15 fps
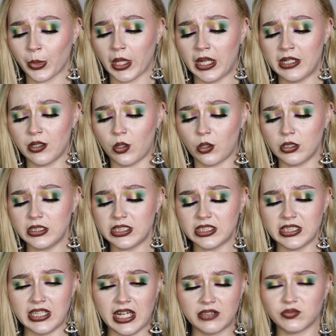And
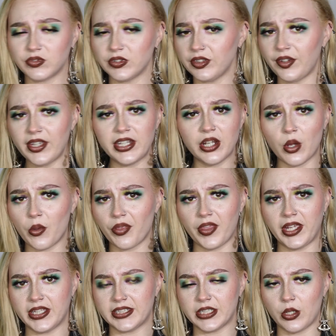honestly, I really don't
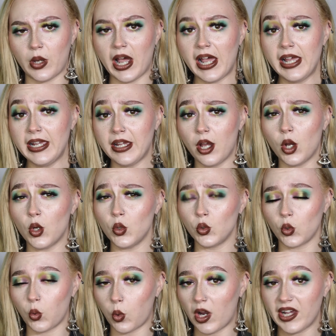think so. I own
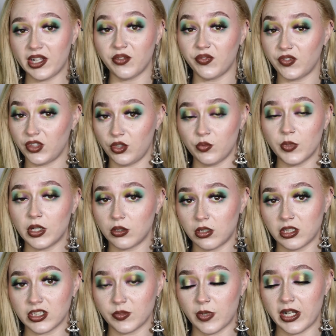quite a few Melt
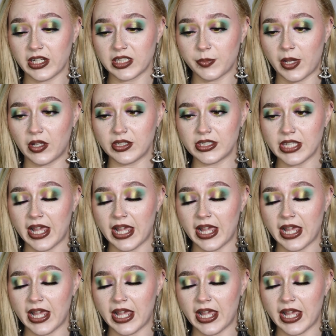Cosmetics palettes.